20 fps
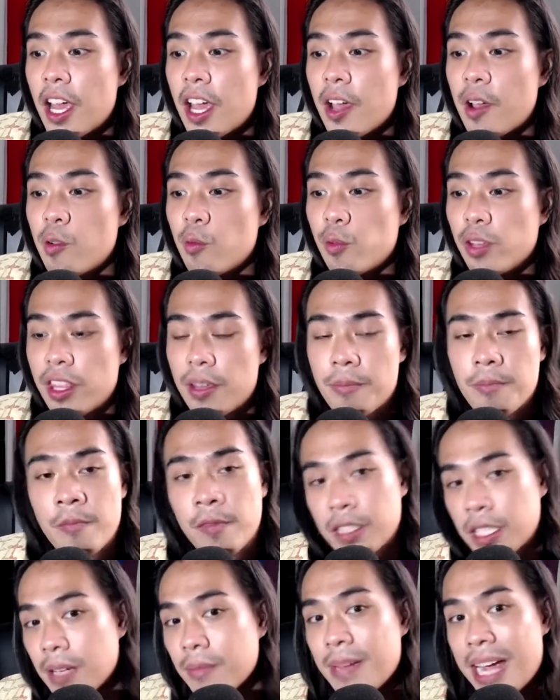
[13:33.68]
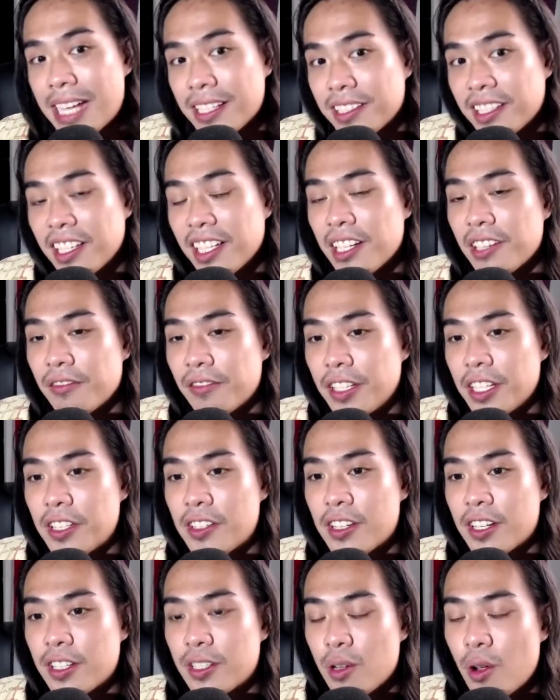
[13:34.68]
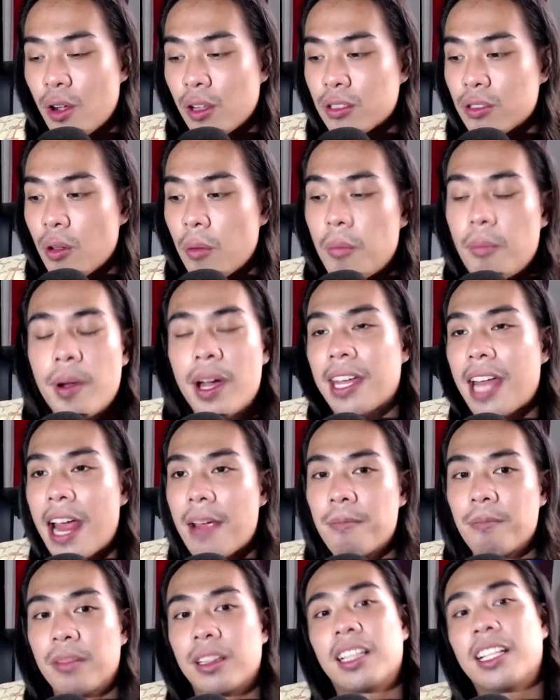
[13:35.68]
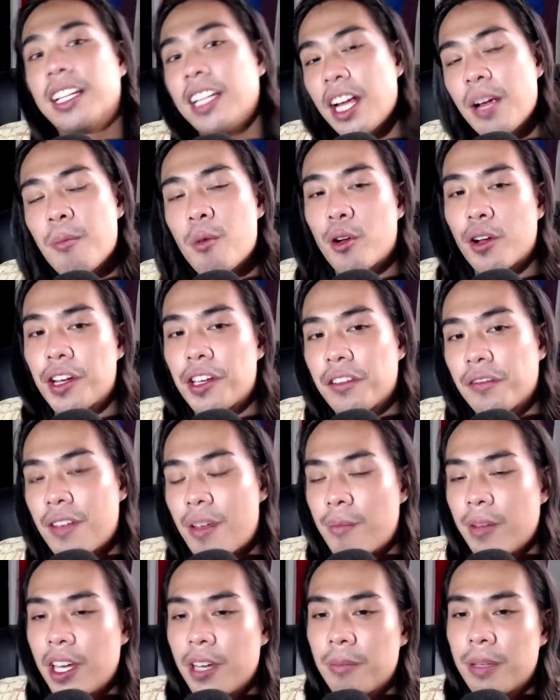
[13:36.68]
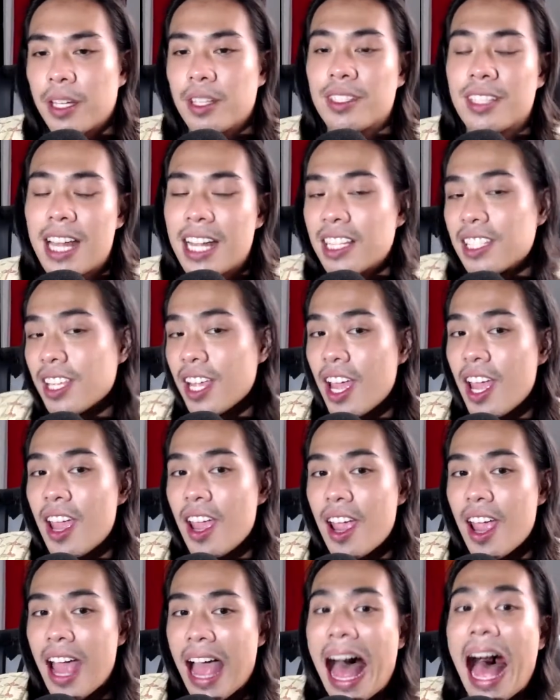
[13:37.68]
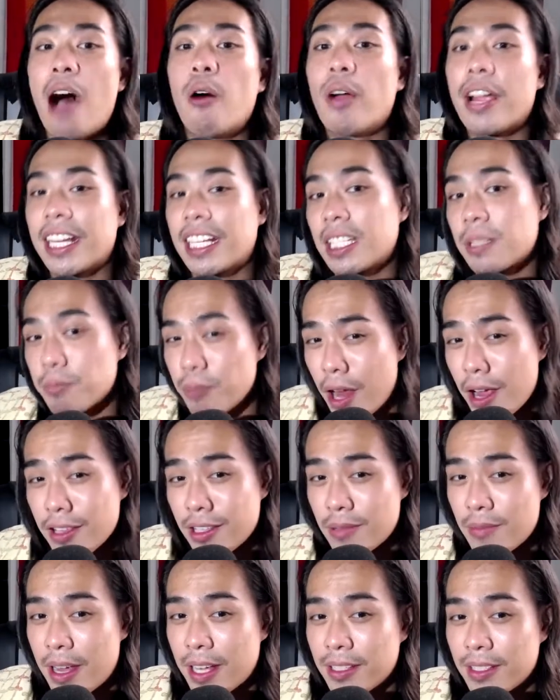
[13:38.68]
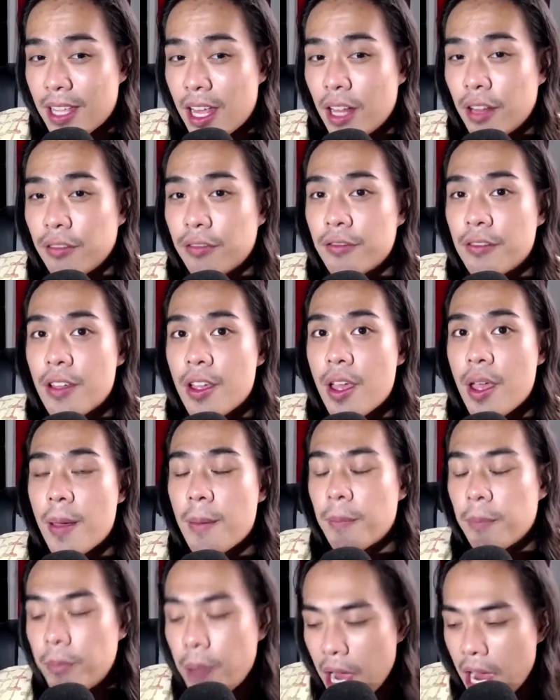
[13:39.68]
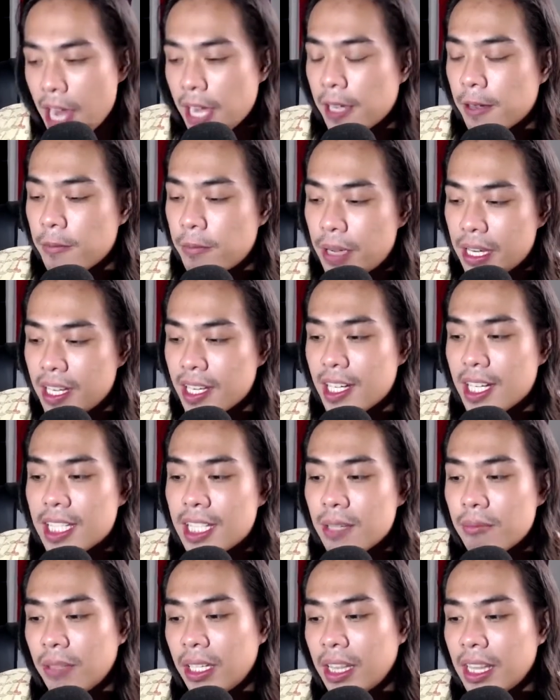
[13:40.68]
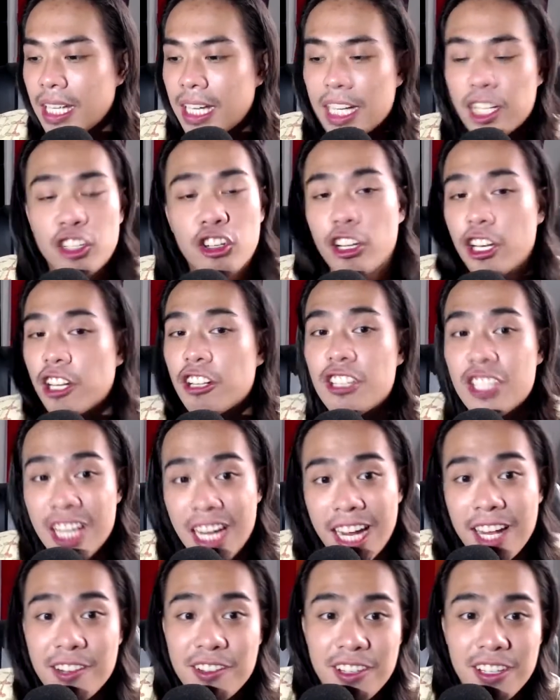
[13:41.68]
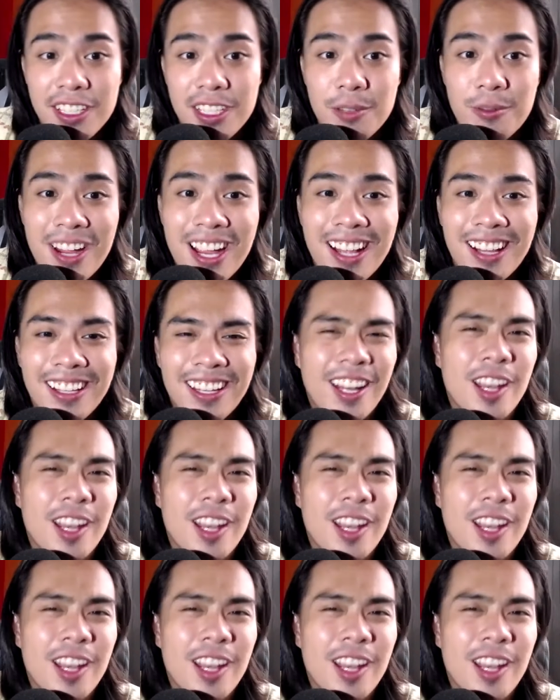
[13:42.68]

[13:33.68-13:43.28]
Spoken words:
with some masculine features also, but I'm leaning more into feminine because that's how I express myself. But it doesn't mean that it couldn't change as well.